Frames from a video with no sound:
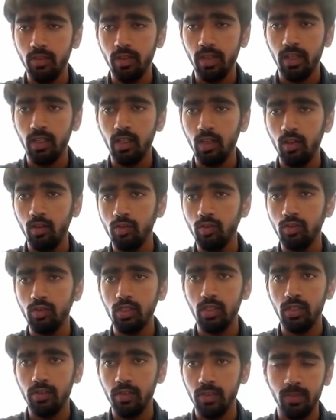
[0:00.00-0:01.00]
you can go to
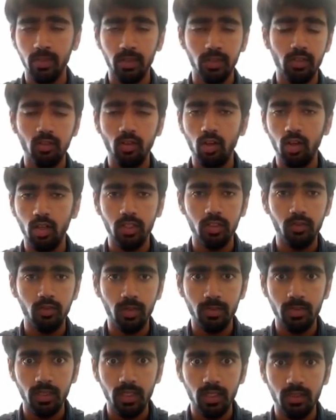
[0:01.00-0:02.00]
the respective college
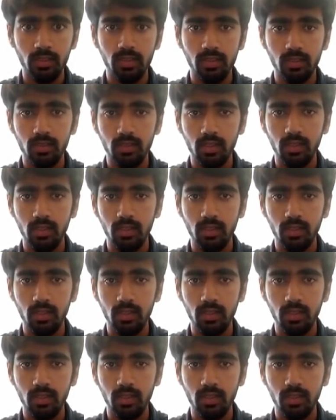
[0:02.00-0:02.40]
websites.